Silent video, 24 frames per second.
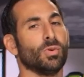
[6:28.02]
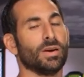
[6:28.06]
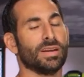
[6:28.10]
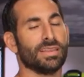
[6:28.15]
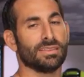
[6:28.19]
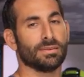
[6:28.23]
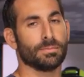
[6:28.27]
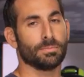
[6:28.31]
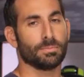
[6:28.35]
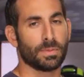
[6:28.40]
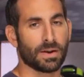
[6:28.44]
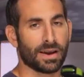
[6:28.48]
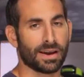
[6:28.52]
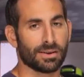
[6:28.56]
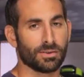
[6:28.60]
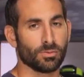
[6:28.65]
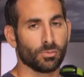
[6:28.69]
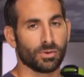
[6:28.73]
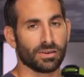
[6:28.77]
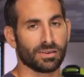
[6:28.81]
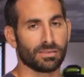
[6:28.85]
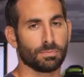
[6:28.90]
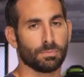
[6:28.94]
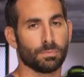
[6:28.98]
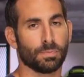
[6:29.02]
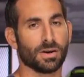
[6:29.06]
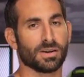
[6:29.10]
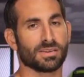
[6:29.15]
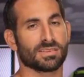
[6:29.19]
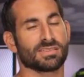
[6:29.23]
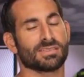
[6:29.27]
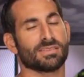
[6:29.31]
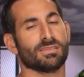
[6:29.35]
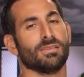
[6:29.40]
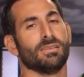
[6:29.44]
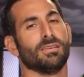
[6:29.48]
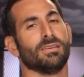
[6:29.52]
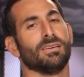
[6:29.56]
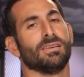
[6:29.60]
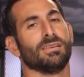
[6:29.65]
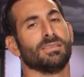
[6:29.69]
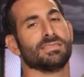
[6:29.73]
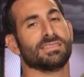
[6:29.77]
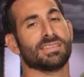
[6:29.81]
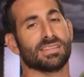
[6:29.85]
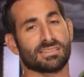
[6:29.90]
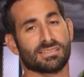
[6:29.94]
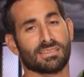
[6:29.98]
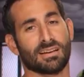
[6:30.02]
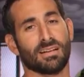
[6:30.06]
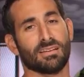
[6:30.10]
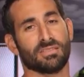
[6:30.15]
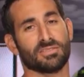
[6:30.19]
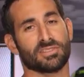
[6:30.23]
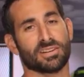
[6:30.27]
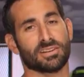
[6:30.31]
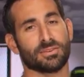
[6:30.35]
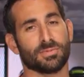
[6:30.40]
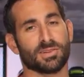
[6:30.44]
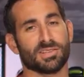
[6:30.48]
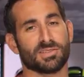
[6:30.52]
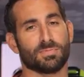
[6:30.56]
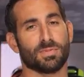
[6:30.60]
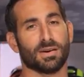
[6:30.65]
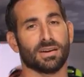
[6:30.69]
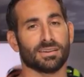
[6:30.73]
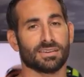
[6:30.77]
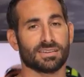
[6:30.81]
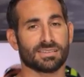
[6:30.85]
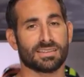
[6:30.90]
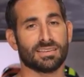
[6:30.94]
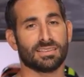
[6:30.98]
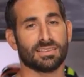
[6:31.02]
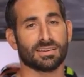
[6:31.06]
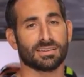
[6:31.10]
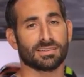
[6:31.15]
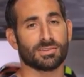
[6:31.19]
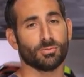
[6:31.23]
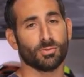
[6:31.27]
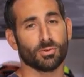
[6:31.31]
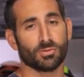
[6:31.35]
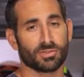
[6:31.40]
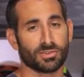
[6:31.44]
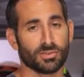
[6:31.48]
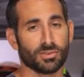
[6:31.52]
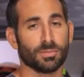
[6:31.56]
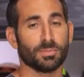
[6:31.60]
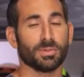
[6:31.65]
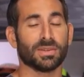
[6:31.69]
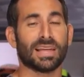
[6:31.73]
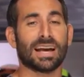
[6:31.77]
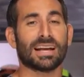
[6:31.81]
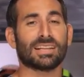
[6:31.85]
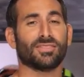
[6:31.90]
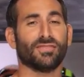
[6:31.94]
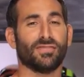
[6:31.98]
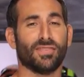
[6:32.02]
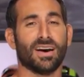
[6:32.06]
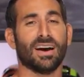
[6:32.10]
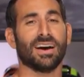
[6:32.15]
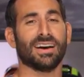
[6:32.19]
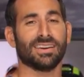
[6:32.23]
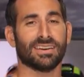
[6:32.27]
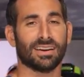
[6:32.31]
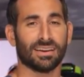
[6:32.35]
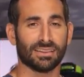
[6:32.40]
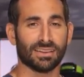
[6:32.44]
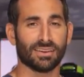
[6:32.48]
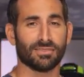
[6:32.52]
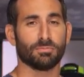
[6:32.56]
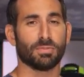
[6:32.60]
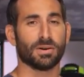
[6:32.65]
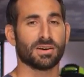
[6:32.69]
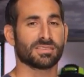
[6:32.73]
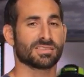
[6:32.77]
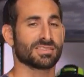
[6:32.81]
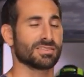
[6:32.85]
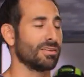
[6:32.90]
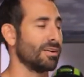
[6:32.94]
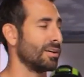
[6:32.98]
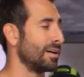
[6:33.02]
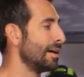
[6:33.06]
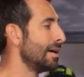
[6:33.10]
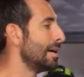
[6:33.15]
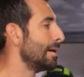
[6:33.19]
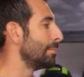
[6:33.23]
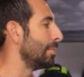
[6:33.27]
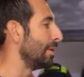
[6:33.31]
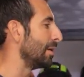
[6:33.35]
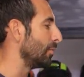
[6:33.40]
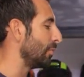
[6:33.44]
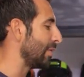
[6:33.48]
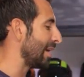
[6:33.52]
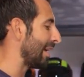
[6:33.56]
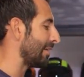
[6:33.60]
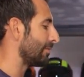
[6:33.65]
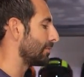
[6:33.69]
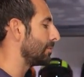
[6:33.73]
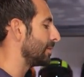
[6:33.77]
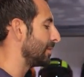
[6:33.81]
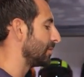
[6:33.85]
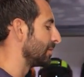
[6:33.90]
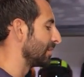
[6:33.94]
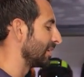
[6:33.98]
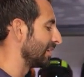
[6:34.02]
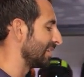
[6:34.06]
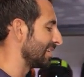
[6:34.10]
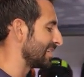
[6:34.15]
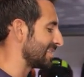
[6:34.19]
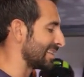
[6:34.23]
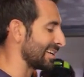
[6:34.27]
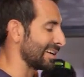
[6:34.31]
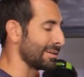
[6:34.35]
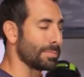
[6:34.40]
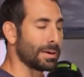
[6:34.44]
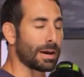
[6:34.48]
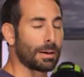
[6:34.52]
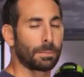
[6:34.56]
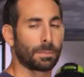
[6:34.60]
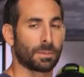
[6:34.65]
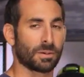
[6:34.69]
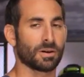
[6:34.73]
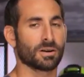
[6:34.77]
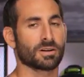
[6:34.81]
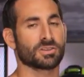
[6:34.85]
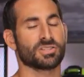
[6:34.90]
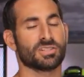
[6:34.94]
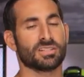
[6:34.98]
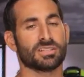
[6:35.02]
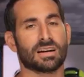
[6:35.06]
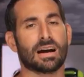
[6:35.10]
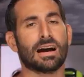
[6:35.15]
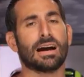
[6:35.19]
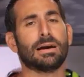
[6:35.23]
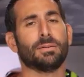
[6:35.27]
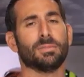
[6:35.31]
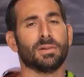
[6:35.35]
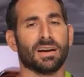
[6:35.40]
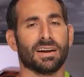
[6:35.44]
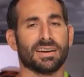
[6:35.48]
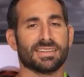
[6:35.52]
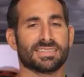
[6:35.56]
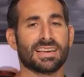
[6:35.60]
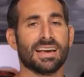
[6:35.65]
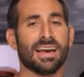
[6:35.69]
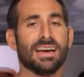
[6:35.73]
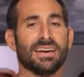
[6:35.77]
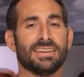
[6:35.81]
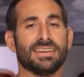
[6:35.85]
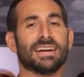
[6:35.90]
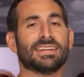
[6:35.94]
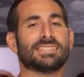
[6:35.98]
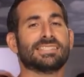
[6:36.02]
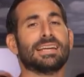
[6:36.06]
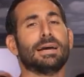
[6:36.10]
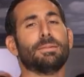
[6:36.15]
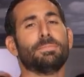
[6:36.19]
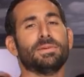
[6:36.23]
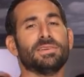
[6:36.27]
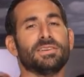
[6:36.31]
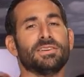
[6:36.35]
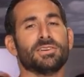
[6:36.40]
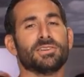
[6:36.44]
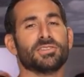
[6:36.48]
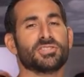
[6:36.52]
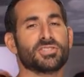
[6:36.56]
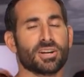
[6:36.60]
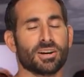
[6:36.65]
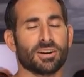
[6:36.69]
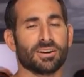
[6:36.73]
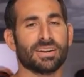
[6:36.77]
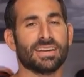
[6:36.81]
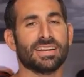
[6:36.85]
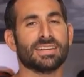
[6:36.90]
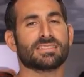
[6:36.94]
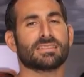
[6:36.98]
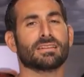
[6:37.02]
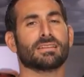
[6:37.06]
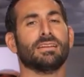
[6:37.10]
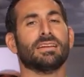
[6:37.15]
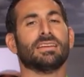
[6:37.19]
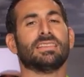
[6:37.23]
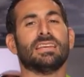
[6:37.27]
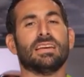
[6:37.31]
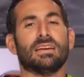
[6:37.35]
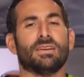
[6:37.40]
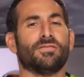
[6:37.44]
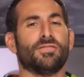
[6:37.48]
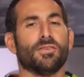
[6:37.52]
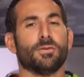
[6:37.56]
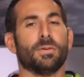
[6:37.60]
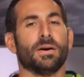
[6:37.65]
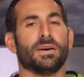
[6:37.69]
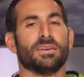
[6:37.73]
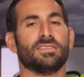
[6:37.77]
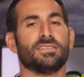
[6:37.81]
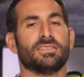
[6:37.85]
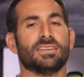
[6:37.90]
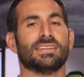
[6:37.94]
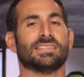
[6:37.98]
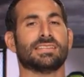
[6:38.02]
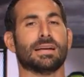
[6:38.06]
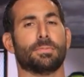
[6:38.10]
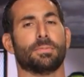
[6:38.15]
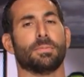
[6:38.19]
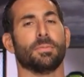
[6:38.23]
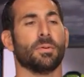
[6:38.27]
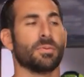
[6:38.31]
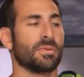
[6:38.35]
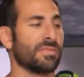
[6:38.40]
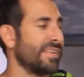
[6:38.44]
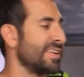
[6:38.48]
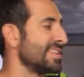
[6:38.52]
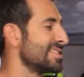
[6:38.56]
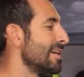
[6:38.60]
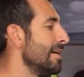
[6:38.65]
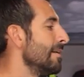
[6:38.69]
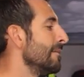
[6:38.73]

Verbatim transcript: win the bet with Buzzsaw, $6 gentleman's bet, because he thinks he won't do it. But that's fine. I love Buzzsaw, but we have to be realistic about production timelines. Next step in your journey is to click the info button, your desktop, your mobile device.